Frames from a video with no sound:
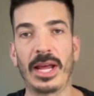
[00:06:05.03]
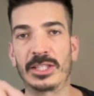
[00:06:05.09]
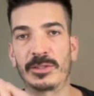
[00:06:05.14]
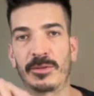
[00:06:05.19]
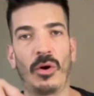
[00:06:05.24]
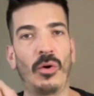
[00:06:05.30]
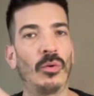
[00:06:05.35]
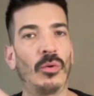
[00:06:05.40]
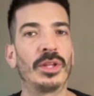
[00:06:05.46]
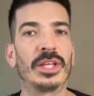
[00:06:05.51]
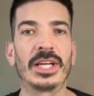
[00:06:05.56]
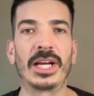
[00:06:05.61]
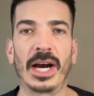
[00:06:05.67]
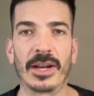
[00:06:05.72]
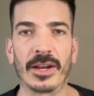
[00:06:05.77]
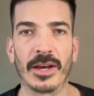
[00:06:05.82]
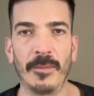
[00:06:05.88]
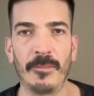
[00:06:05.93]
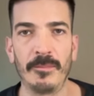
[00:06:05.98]
has only
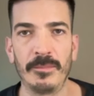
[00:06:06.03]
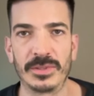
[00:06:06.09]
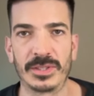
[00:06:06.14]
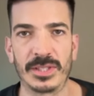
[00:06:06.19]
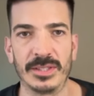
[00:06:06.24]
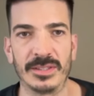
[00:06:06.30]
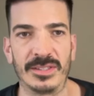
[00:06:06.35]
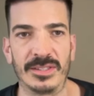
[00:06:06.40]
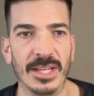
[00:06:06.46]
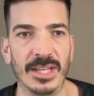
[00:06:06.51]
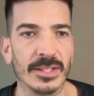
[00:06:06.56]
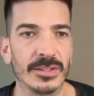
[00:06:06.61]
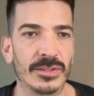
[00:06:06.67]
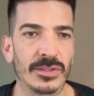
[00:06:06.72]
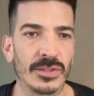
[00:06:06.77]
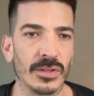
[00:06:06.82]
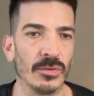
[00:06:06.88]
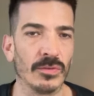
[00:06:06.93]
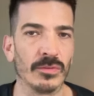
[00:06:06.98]
gone up since
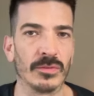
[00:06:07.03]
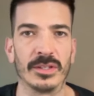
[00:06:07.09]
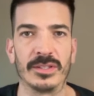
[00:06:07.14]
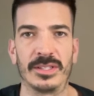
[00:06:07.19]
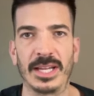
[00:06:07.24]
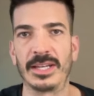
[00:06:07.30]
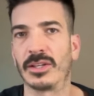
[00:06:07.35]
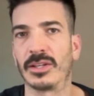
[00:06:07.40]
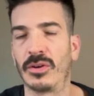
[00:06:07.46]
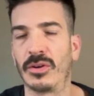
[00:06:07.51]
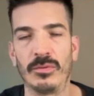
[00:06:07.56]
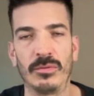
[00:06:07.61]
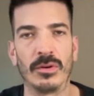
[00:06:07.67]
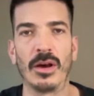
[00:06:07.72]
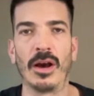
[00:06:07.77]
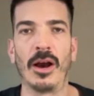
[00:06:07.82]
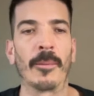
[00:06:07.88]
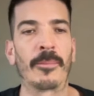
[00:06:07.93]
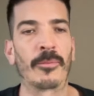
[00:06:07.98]
Densoon, the
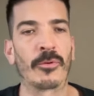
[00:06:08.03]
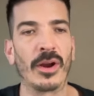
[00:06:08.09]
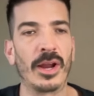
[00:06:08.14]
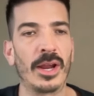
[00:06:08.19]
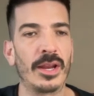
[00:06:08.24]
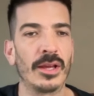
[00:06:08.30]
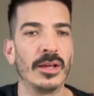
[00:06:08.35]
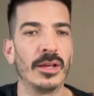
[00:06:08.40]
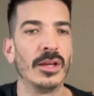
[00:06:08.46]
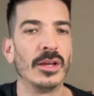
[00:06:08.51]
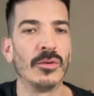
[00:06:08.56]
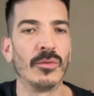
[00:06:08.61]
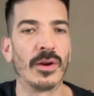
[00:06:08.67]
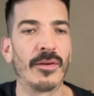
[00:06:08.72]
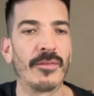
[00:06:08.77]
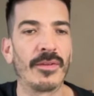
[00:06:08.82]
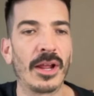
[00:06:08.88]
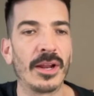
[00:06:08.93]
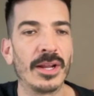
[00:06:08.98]
Dencun upgrade,
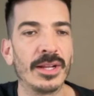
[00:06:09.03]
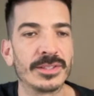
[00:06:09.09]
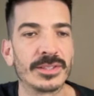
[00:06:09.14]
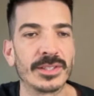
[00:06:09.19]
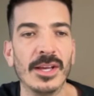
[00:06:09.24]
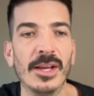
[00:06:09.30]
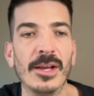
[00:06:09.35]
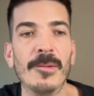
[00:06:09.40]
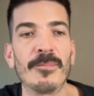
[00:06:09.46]
whatever that is.